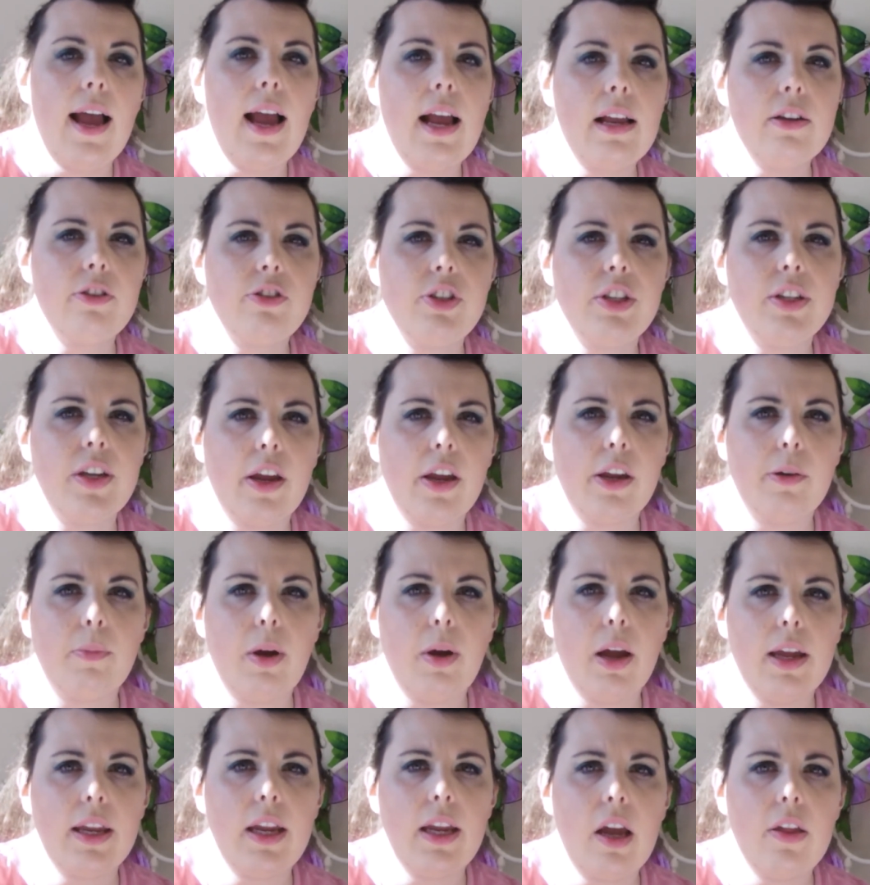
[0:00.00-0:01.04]
As you know,
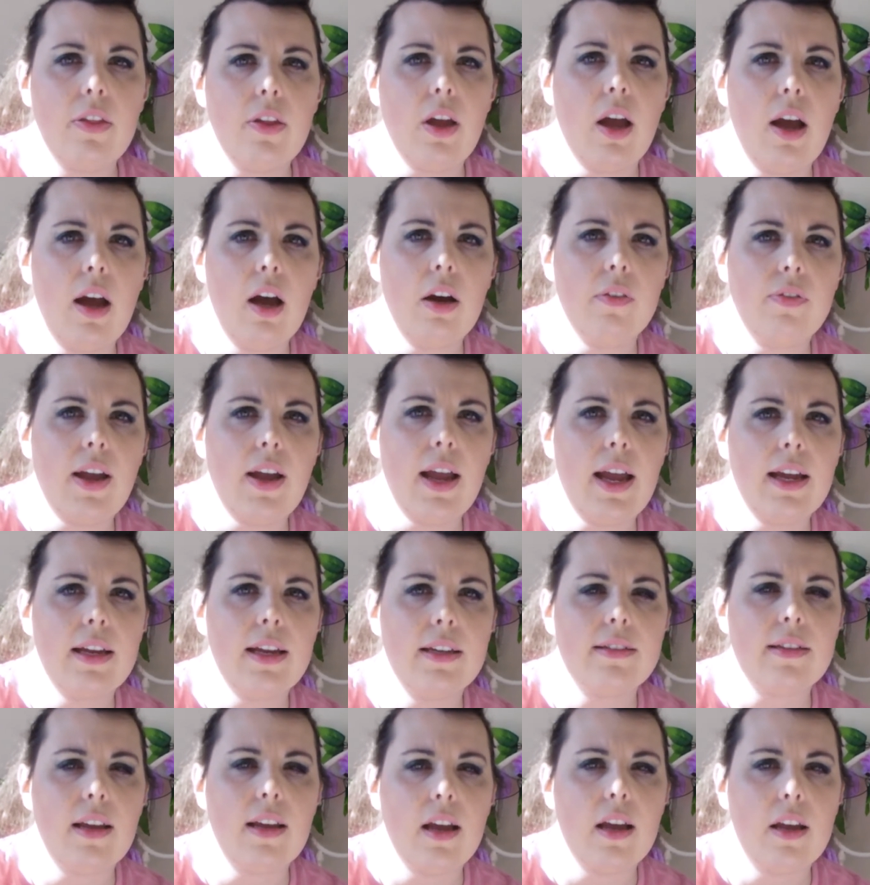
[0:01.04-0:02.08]
my other half
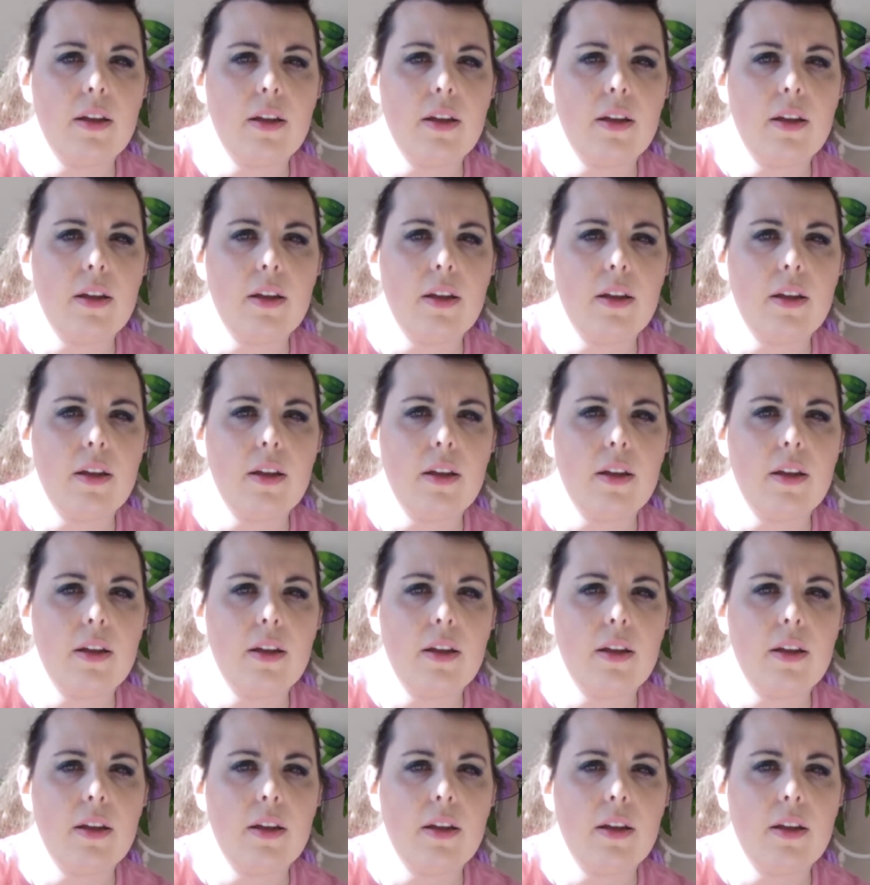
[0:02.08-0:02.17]
had